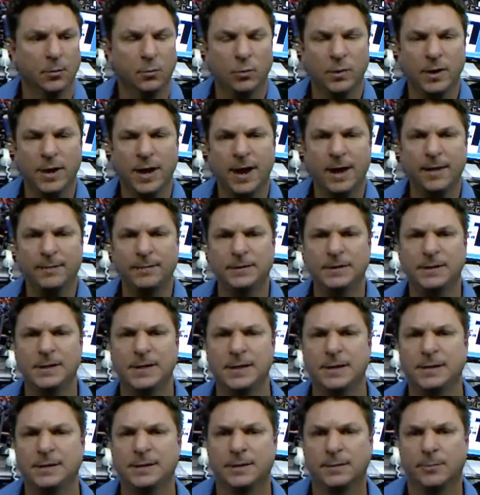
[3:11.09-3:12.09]
We have
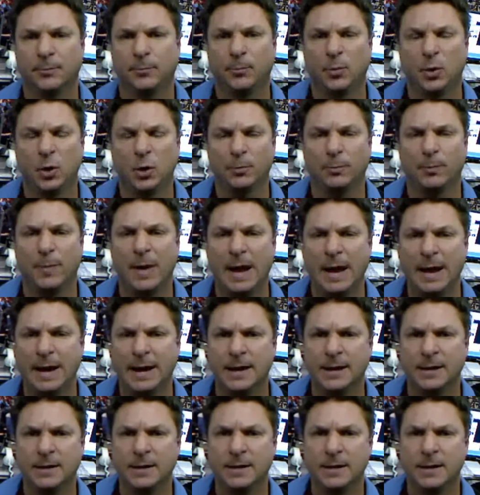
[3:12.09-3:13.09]
seen some put
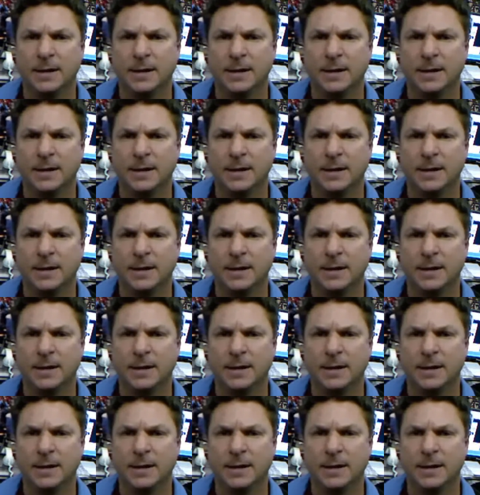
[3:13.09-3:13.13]
buying